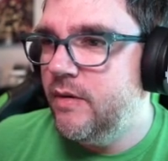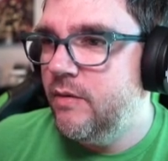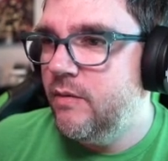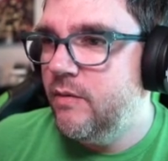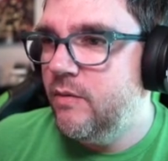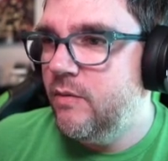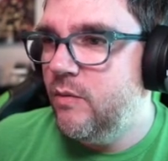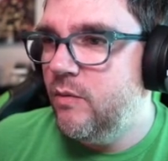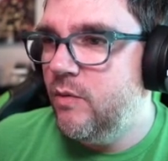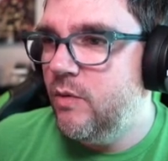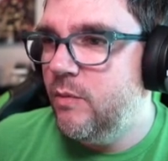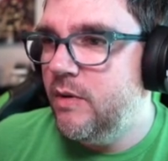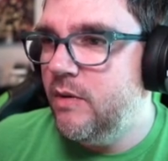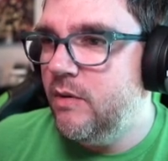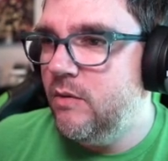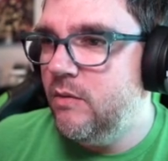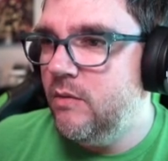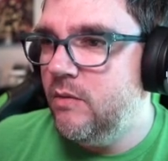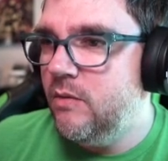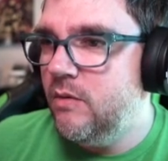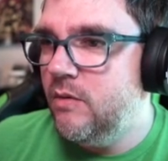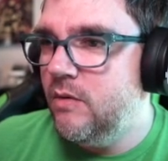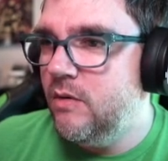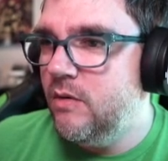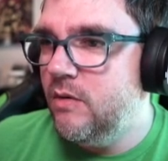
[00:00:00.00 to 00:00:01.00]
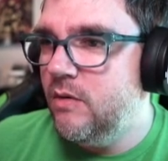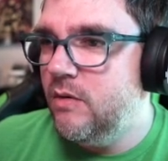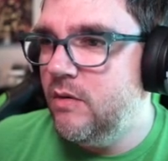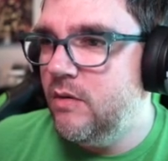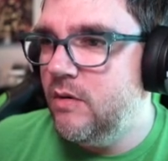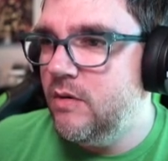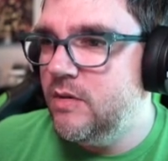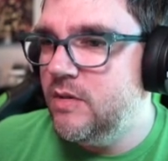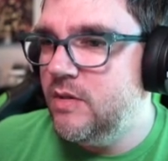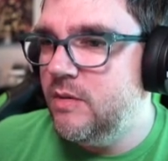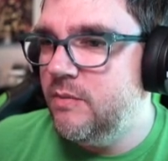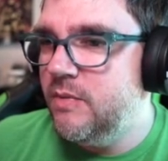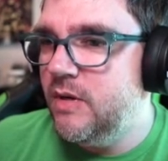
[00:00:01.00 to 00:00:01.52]
What about...
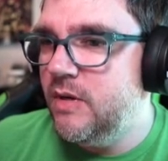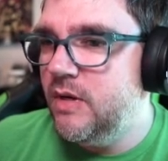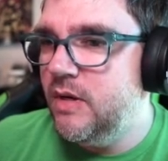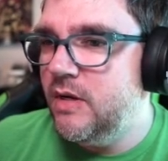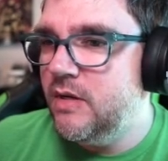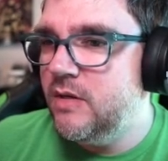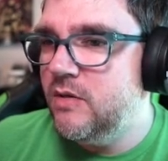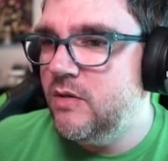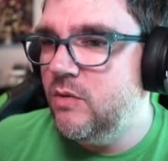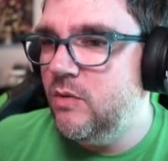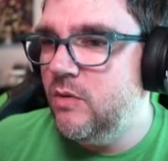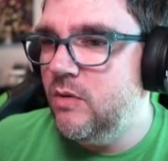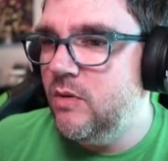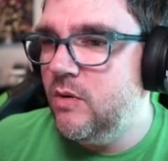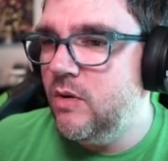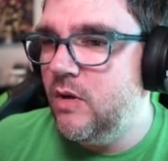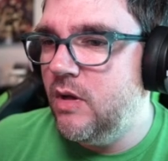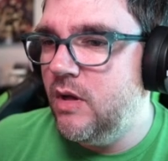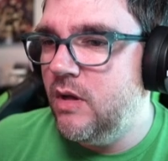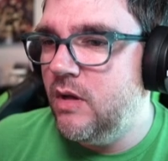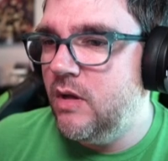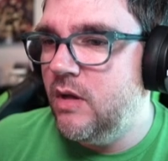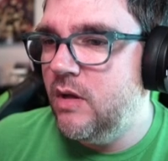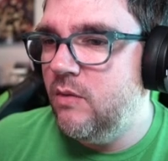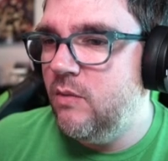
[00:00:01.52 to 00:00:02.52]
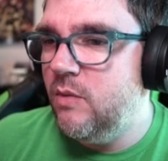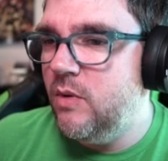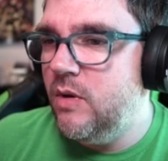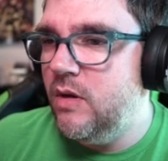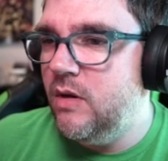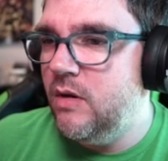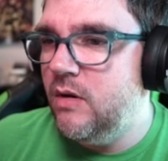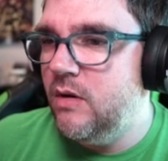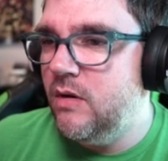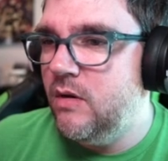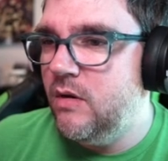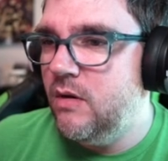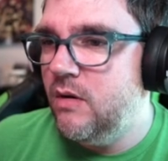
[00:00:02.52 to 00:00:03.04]
There's something next to it. Okay, can we
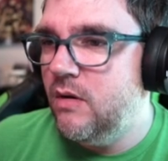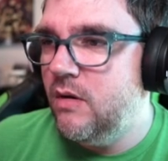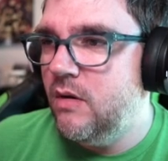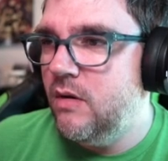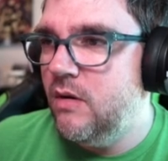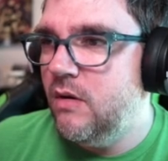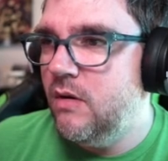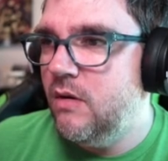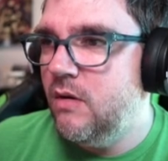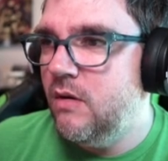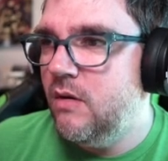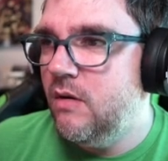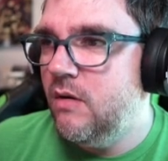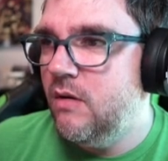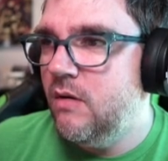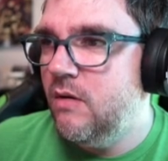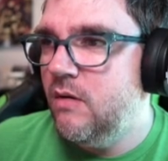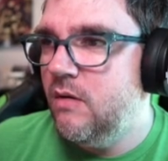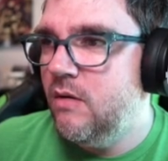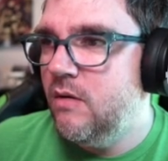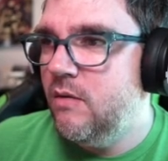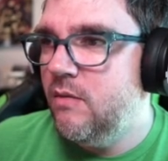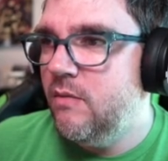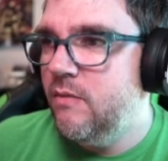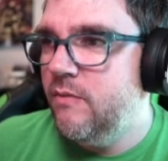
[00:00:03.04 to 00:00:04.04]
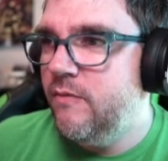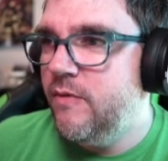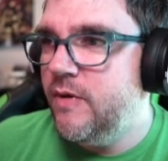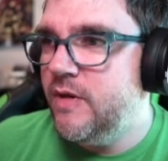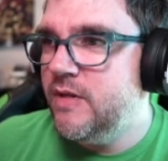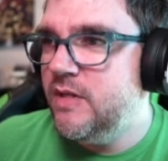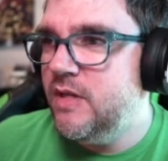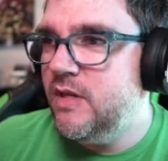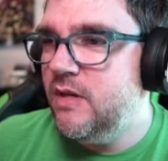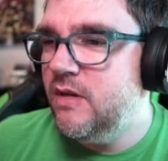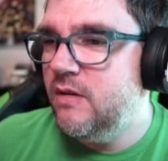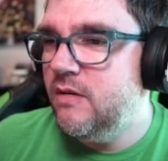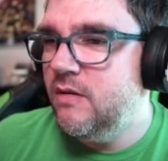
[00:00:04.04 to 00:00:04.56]
fix
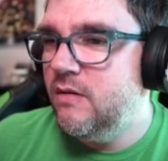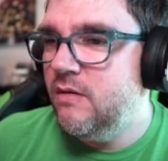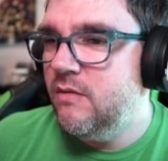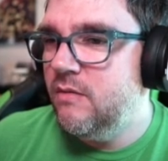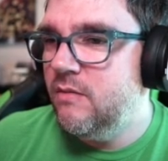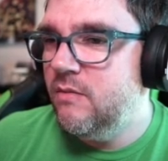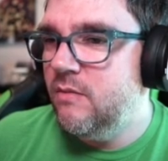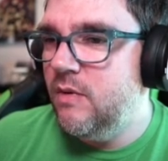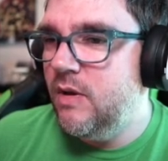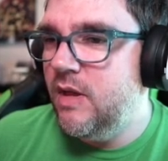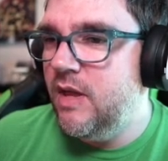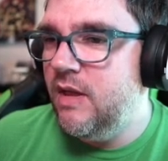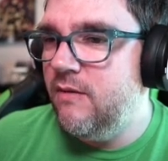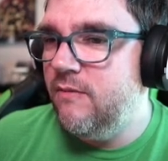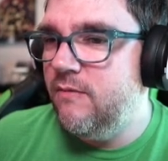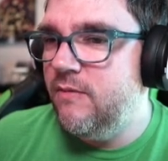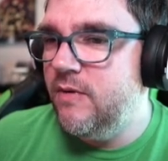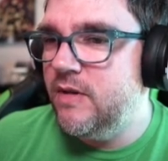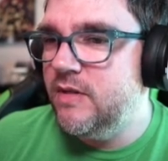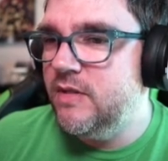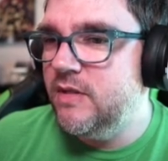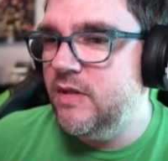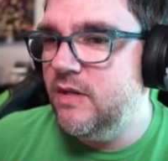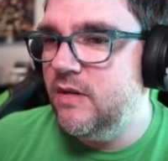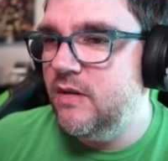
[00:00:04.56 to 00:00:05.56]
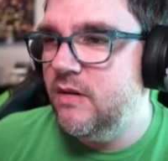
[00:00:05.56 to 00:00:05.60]
it? I can't fix it.